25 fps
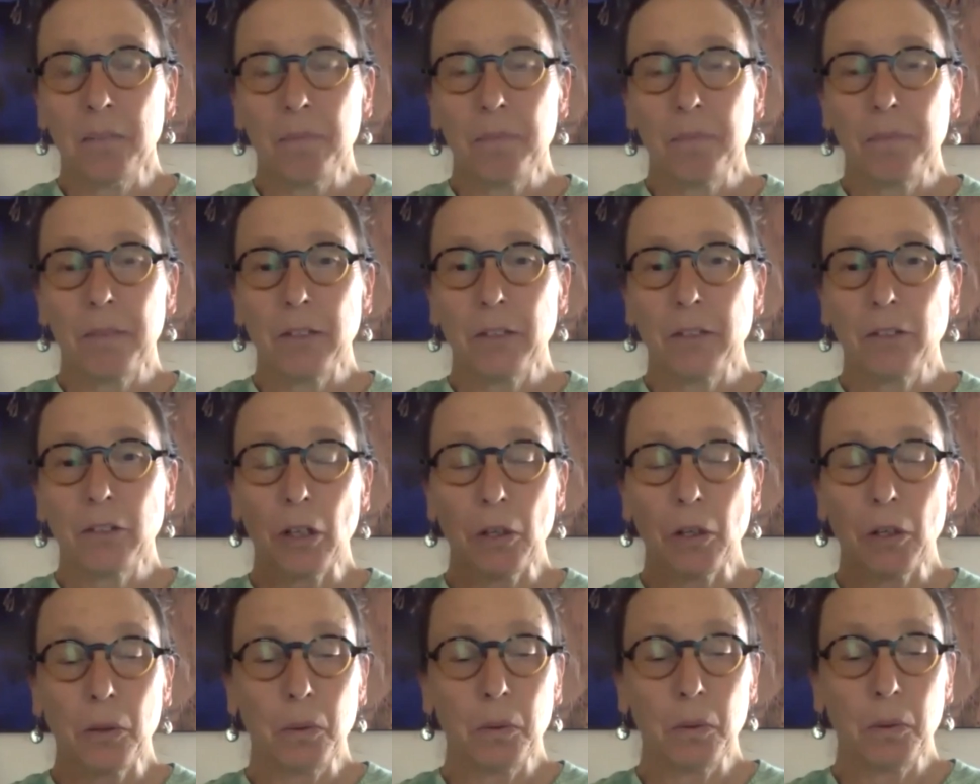
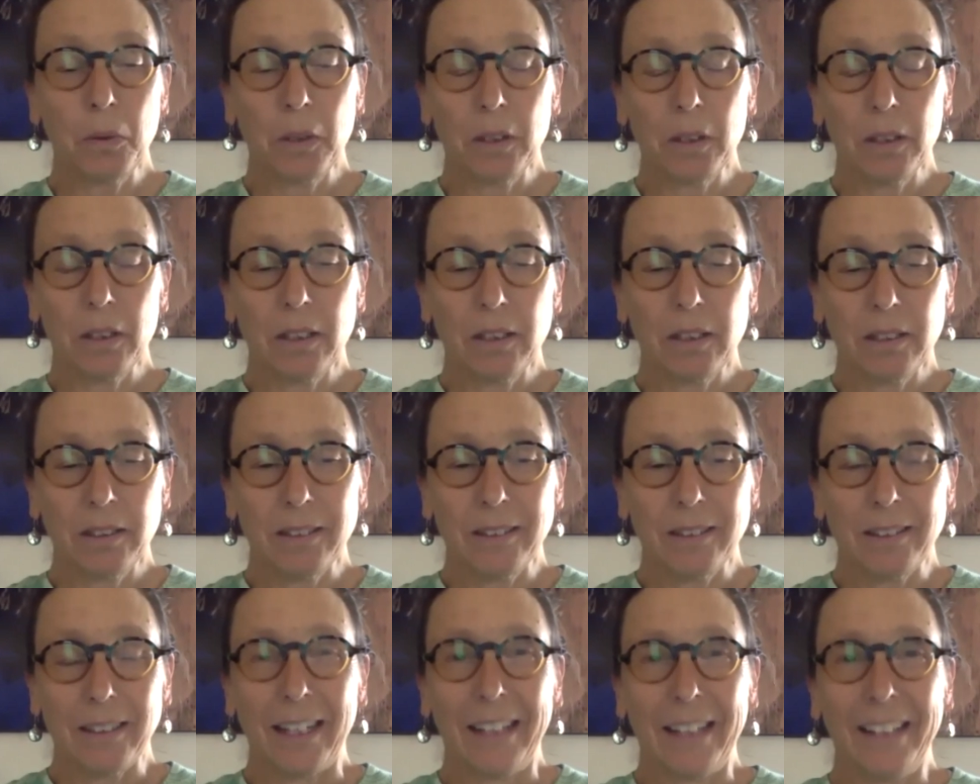so
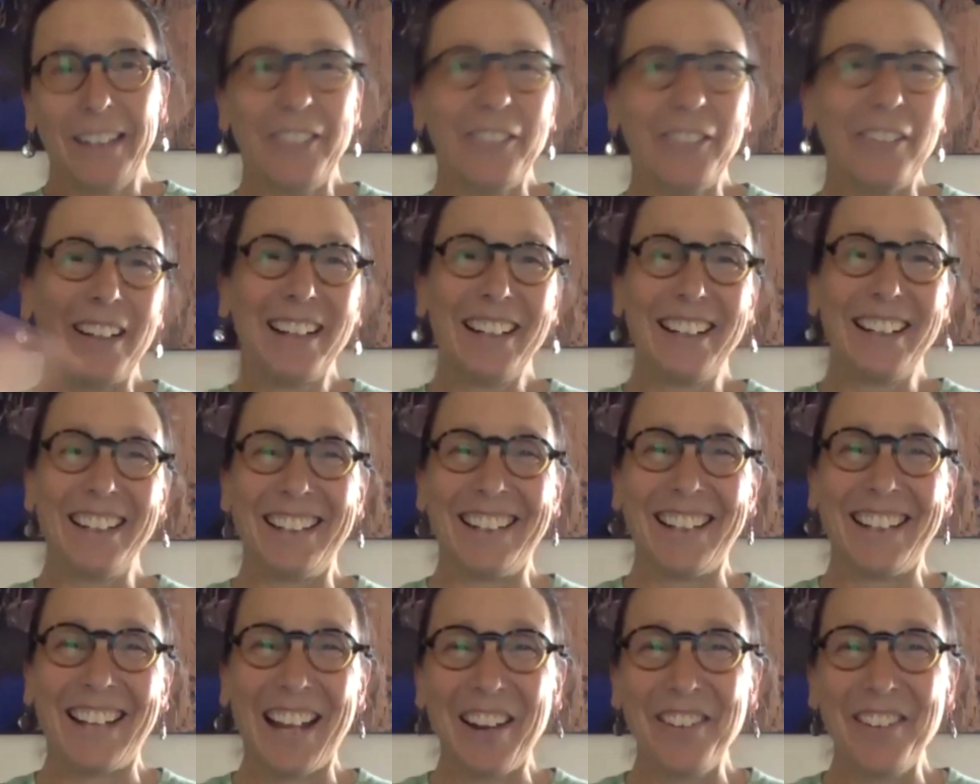I
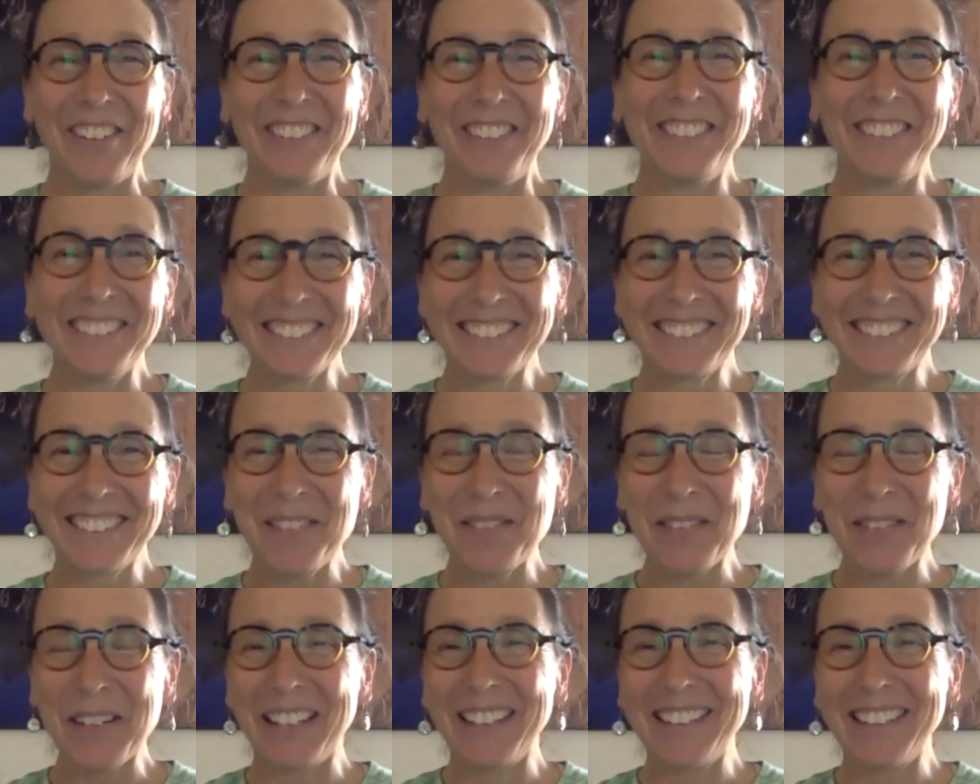have a whole
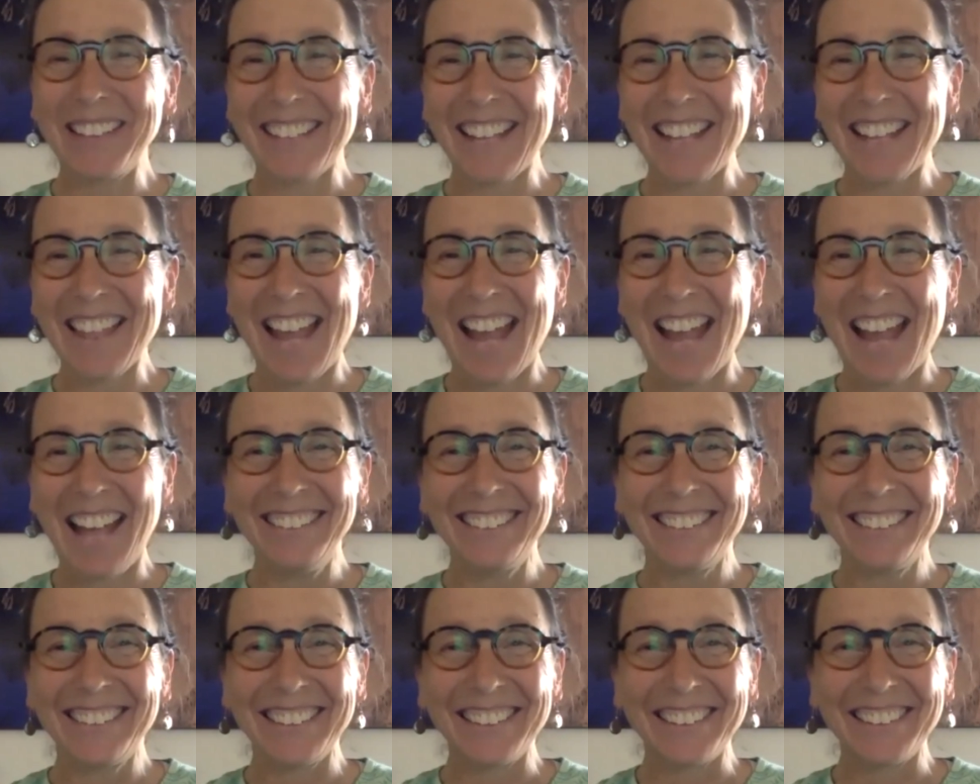seminars on
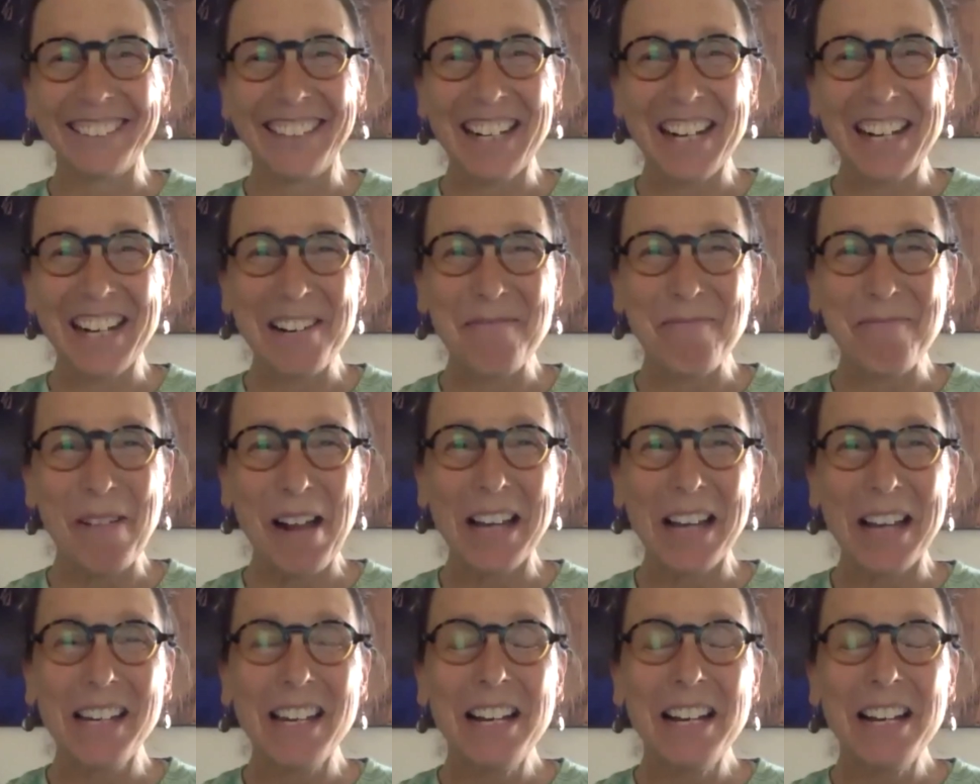that too. But